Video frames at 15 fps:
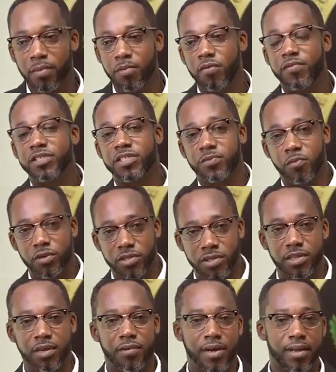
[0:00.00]
sports in
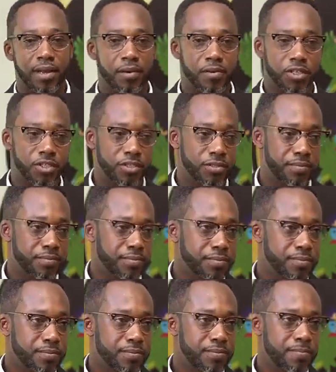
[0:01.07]
the right direction.
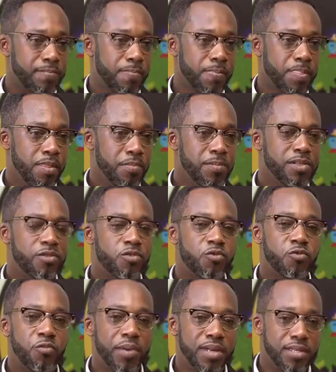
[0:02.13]
But
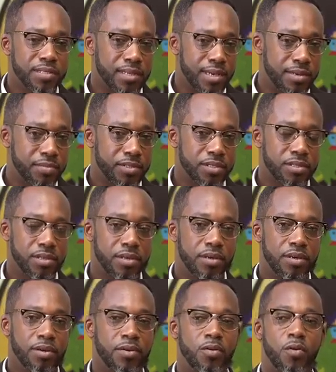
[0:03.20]
too many times,
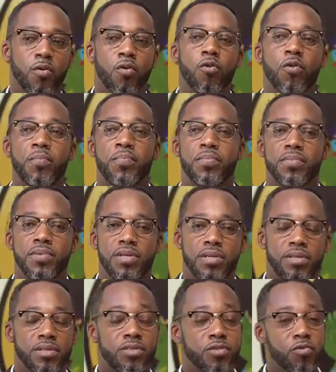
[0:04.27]
hope
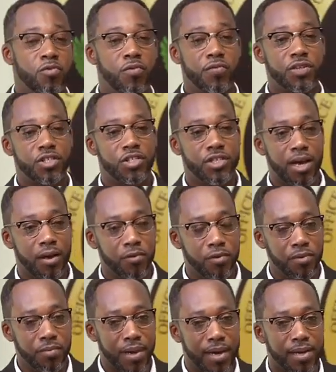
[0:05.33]
is
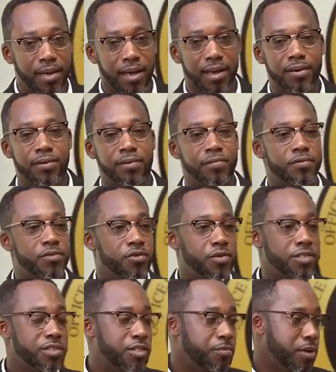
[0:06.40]
overshadowed by a lack of
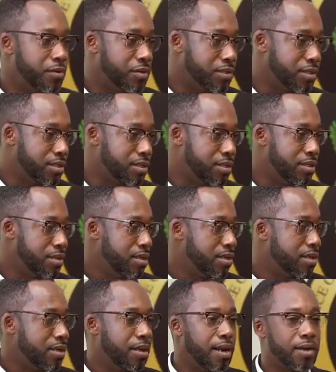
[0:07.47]
transparency,
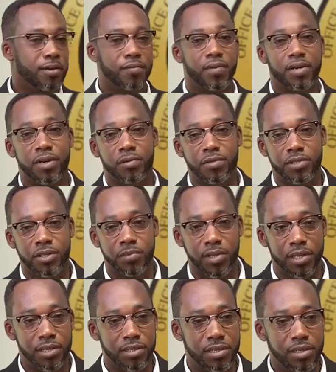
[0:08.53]
a lack of
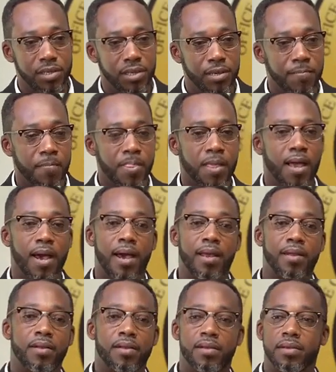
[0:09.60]
accountability,
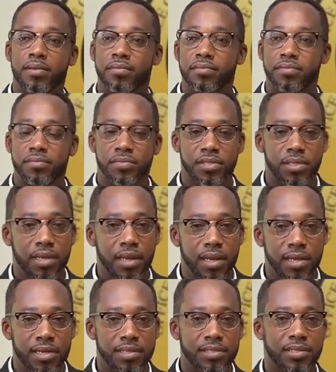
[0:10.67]
and
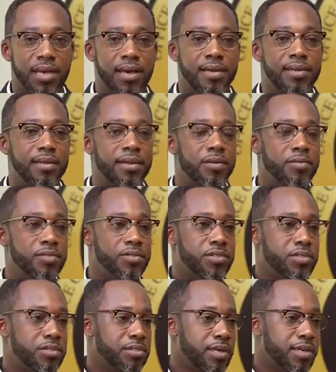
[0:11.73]
delays are
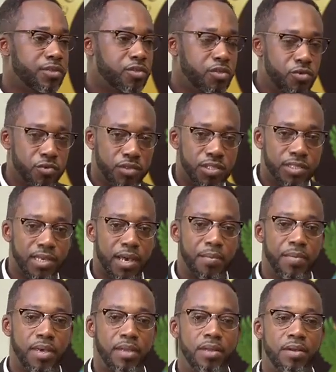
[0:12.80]
announced, excuses are
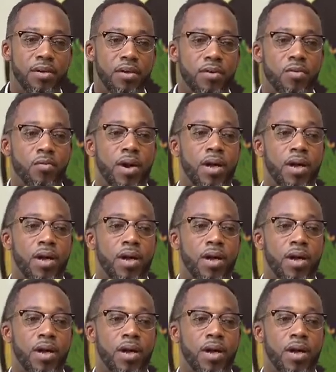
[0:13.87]
made why